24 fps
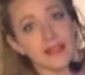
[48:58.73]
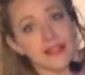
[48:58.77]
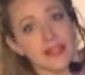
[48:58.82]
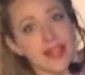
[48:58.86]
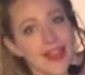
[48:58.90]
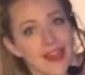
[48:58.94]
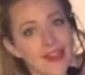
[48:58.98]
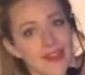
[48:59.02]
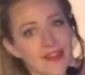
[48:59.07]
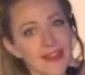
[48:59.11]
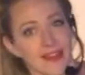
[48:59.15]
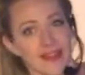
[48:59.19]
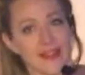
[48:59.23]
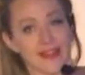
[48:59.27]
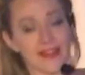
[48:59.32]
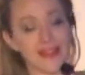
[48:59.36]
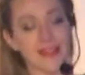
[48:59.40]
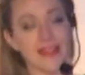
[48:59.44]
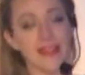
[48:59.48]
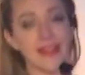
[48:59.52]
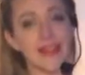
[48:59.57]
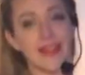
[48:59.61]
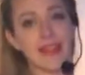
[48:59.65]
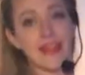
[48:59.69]
Down.
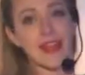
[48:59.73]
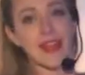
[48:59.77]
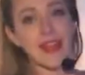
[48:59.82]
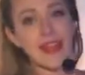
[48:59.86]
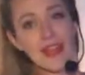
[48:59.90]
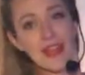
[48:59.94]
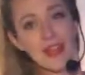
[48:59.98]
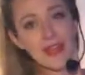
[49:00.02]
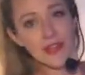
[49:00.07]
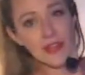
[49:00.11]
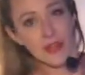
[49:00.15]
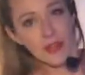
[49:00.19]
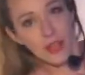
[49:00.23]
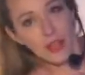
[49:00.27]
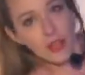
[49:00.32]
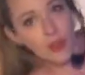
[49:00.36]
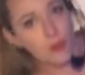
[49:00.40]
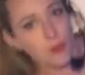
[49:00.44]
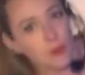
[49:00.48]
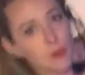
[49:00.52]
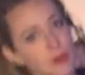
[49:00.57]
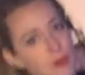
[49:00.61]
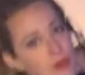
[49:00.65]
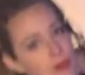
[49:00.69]
You're
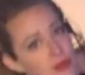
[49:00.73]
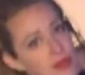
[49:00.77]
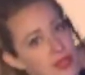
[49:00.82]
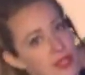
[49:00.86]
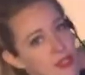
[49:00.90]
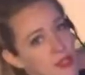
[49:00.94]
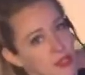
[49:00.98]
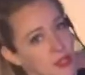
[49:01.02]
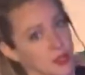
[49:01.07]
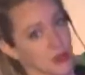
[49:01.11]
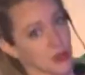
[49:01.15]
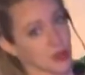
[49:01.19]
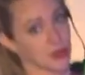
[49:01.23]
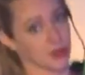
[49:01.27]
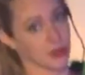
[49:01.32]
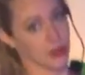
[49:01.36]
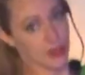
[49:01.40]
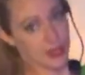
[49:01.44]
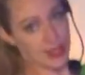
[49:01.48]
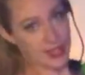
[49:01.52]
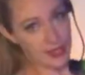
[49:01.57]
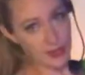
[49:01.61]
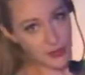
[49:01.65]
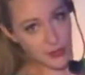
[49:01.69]
going to pull that shoulder
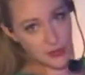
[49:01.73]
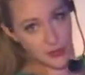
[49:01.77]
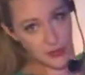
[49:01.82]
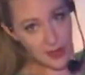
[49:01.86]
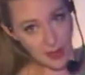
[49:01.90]
in,